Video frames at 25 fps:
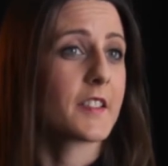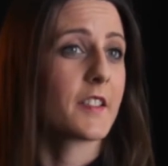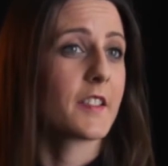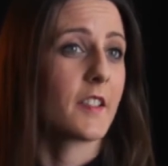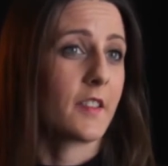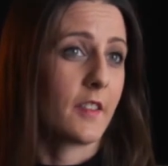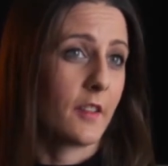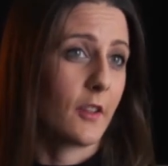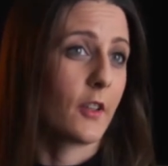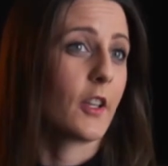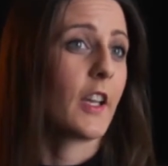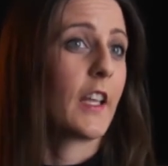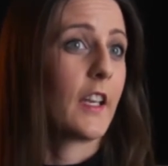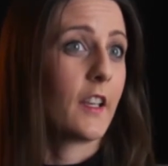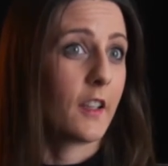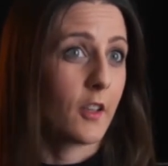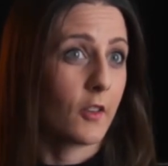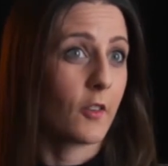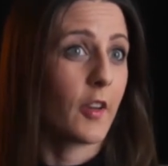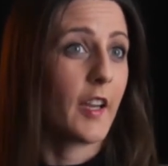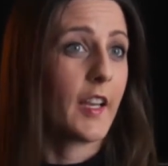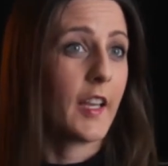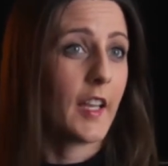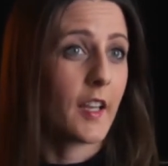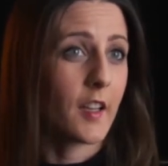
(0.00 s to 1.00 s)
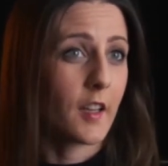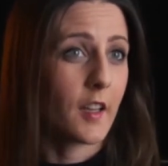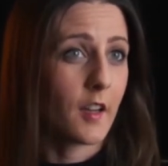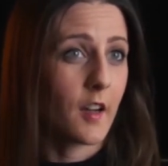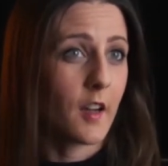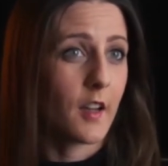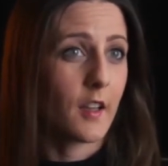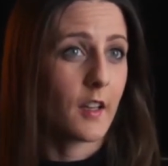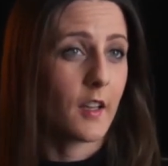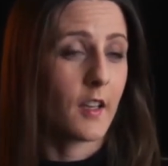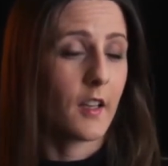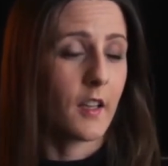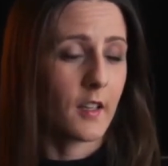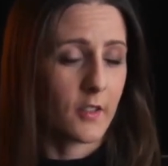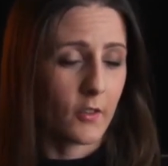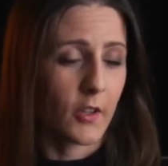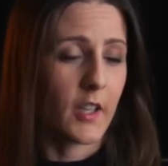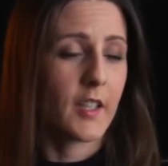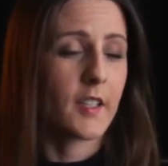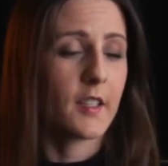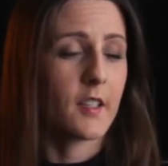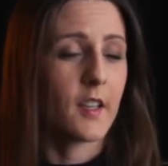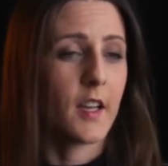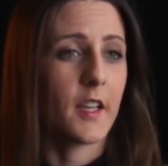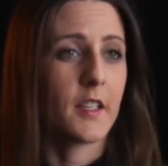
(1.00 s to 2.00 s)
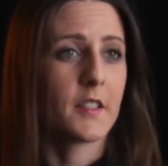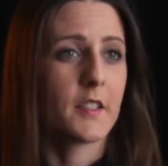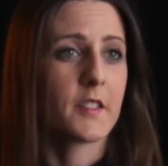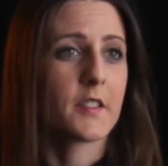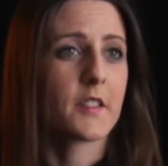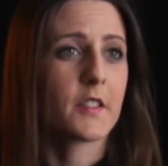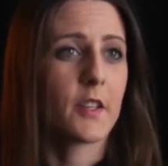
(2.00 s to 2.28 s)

that they're getting graded on.